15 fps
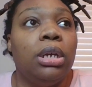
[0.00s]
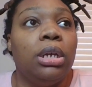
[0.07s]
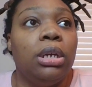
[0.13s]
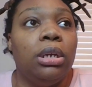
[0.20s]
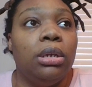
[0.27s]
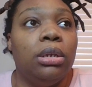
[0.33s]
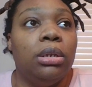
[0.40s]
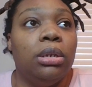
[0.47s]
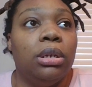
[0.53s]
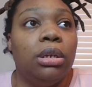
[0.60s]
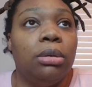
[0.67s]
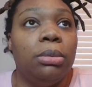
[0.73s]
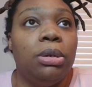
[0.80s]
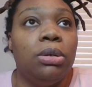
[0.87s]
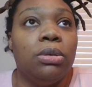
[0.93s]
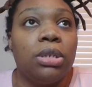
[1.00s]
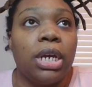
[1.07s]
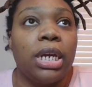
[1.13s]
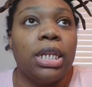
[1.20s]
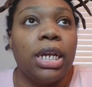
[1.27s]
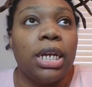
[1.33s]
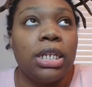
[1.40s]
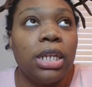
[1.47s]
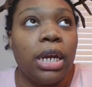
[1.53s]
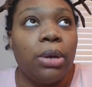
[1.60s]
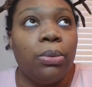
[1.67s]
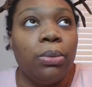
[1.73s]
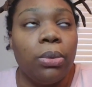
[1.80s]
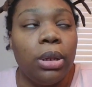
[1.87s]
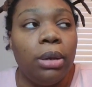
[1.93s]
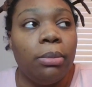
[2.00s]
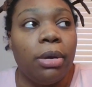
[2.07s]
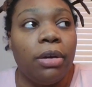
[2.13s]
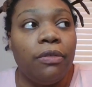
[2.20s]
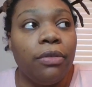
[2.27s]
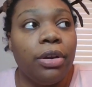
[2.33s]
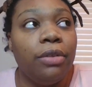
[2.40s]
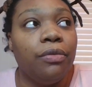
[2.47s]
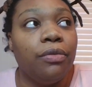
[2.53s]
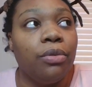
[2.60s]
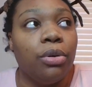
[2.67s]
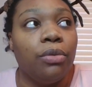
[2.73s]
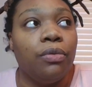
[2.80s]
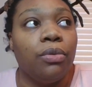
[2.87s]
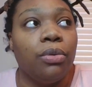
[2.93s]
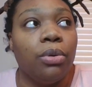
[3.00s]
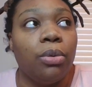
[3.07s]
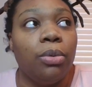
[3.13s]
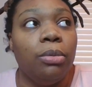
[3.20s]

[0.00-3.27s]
And he was like, "That's like really my friend for real, for real.